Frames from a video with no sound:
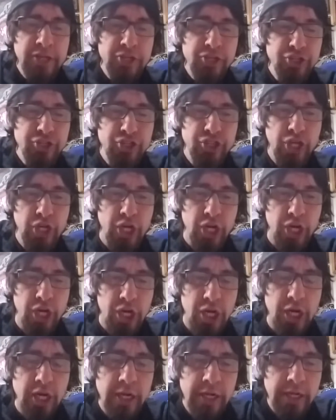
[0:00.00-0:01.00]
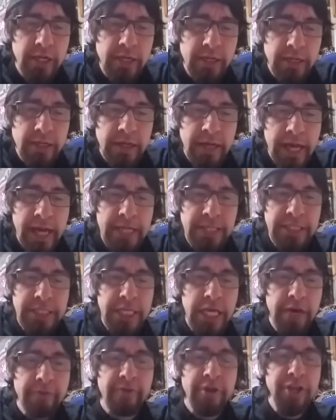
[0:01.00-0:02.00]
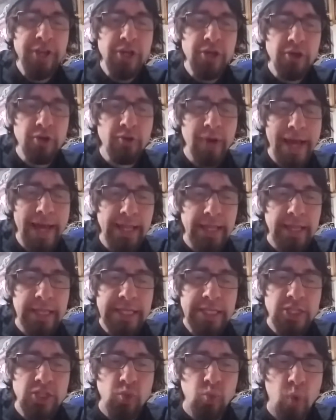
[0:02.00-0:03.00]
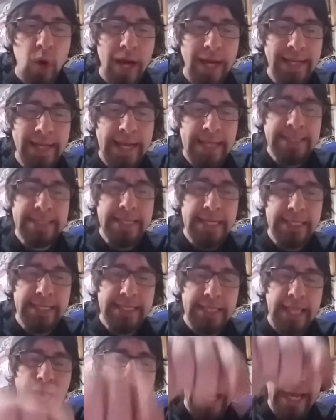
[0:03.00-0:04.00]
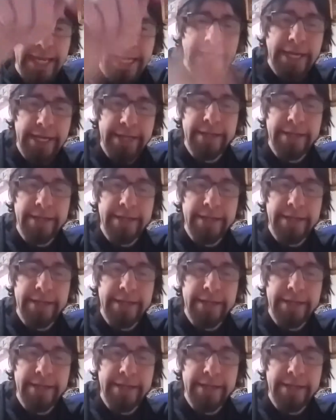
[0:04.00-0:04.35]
sir, has given you at least one dislike.